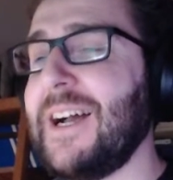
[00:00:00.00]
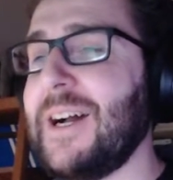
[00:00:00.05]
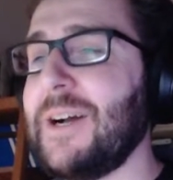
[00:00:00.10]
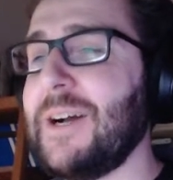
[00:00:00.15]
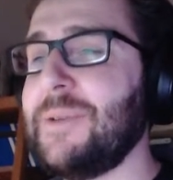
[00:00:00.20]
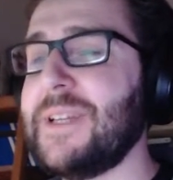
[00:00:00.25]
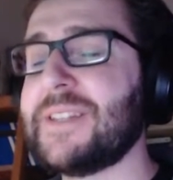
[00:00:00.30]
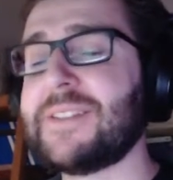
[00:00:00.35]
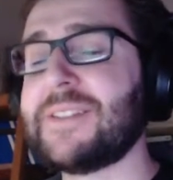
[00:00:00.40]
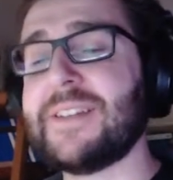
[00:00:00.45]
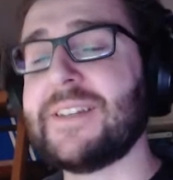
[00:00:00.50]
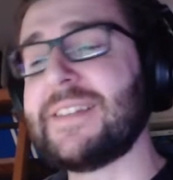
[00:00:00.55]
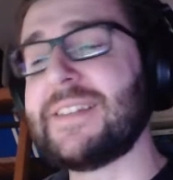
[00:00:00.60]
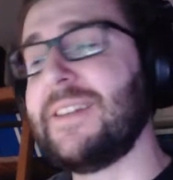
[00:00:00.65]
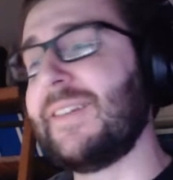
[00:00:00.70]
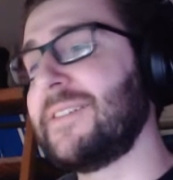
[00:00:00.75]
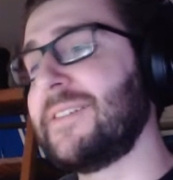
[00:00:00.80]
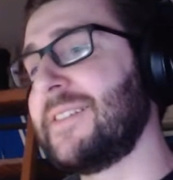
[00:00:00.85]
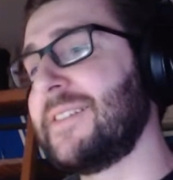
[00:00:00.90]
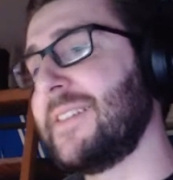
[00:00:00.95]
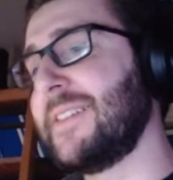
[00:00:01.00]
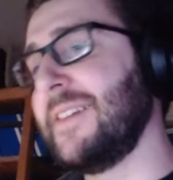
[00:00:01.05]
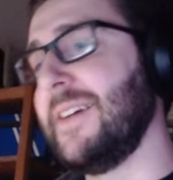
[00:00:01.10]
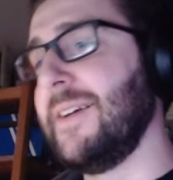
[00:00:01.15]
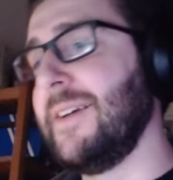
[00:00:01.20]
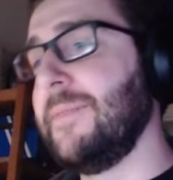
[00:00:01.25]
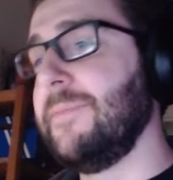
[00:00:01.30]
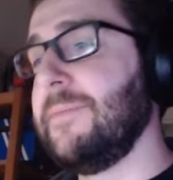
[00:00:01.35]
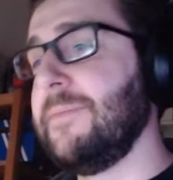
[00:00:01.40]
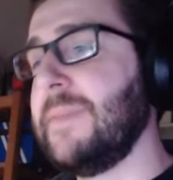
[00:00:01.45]
we discussed a lot
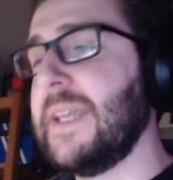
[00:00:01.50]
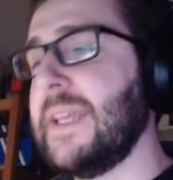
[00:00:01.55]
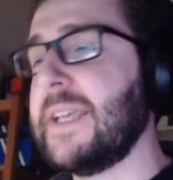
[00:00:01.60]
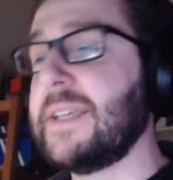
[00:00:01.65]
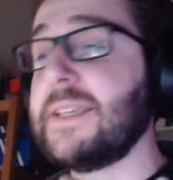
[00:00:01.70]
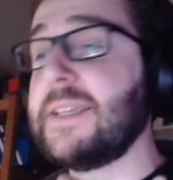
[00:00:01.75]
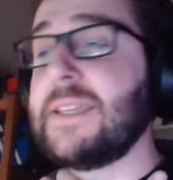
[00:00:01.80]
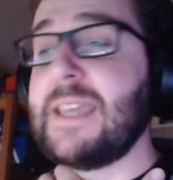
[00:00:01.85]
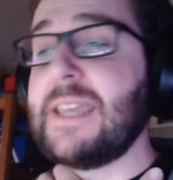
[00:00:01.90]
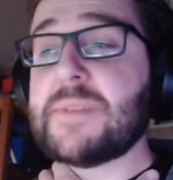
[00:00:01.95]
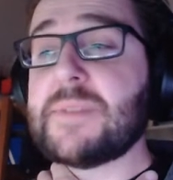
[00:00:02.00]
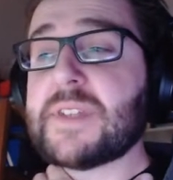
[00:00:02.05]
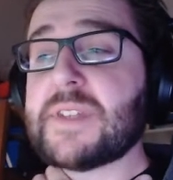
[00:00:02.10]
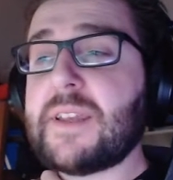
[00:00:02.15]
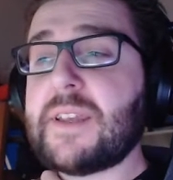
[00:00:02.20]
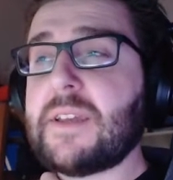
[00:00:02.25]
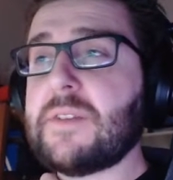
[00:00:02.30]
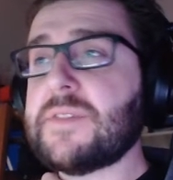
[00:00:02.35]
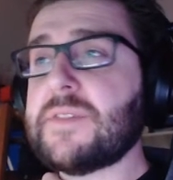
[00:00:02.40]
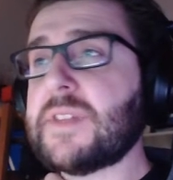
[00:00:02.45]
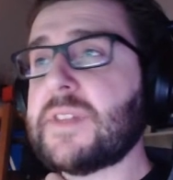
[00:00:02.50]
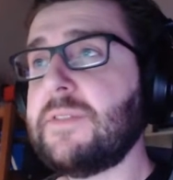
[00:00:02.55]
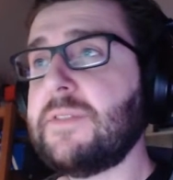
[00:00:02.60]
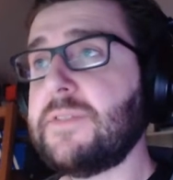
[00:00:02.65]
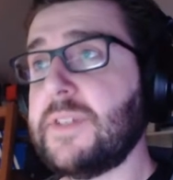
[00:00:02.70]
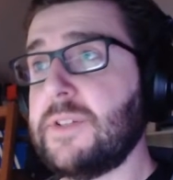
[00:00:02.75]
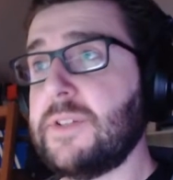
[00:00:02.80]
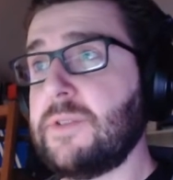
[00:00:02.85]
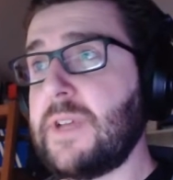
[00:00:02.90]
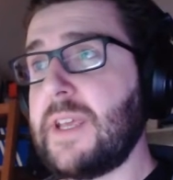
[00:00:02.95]
like game design kind of stuff,
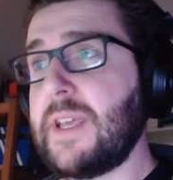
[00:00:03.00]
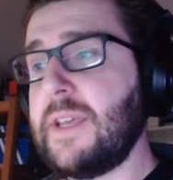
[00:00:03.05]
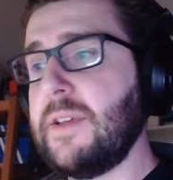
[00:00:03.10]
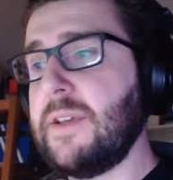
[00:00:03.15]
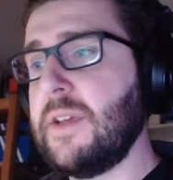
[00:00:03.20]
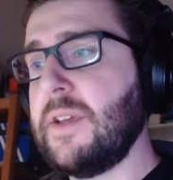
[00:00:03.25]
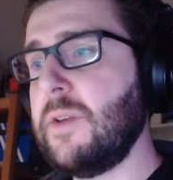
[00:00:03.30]
and today